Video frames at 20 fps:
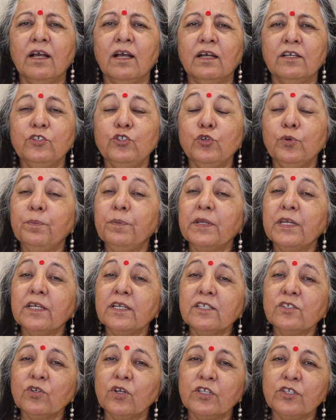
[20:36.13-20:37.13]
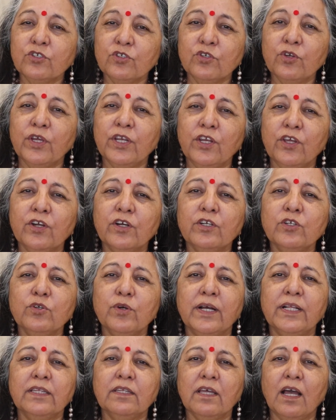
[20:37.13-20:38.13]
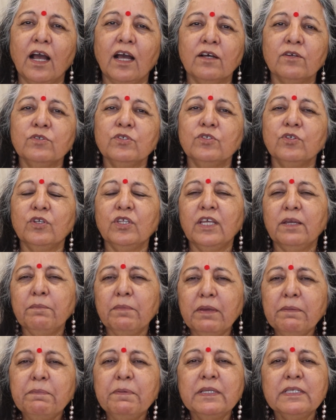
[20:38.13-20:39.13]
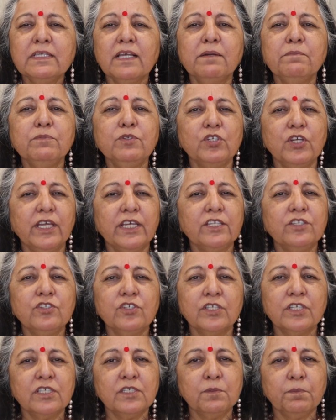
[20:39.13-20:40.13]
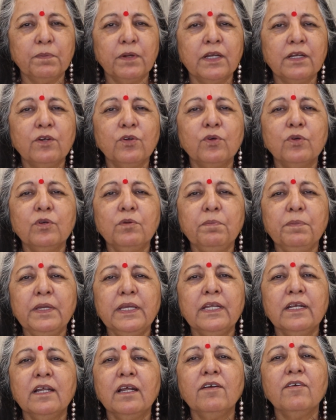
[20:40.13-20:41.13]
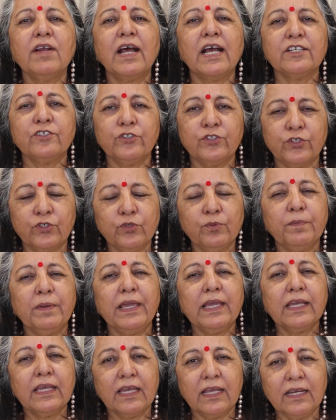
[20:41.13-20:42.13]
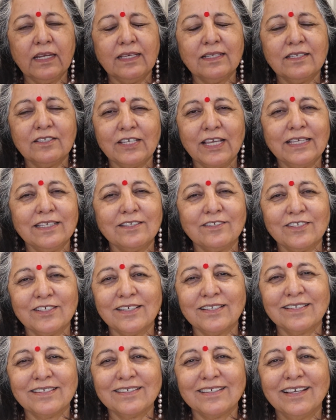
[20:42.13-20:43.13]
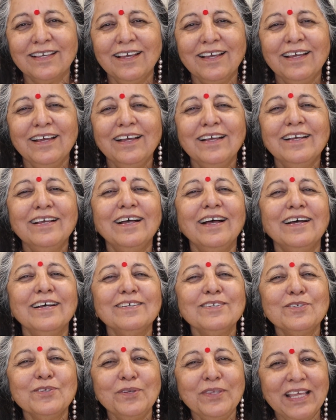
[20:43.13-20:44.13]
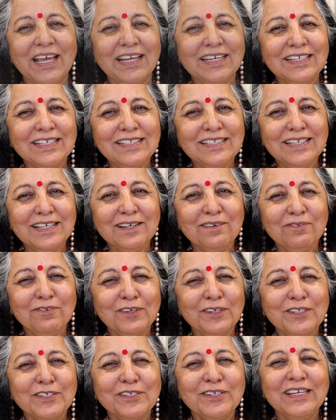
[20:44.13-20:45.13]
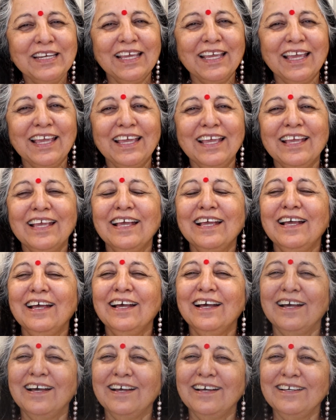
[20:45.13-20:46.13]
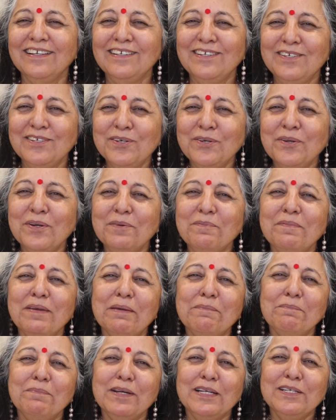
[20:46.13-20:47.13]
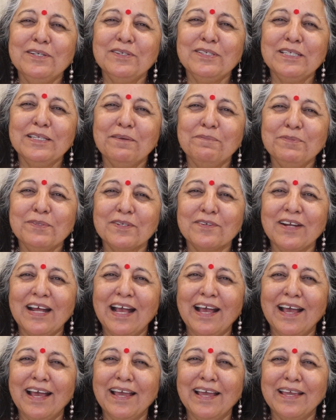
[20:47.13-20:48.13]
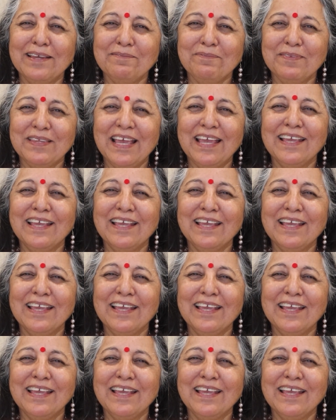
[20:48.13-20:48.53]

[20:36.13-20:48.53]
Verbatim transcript: Uh, Jupiter is also in your twelfth house. So there may be some changes, but don't be in a rush to make any changes. Uh, so that is it for today. Uh, do remember to subscribe.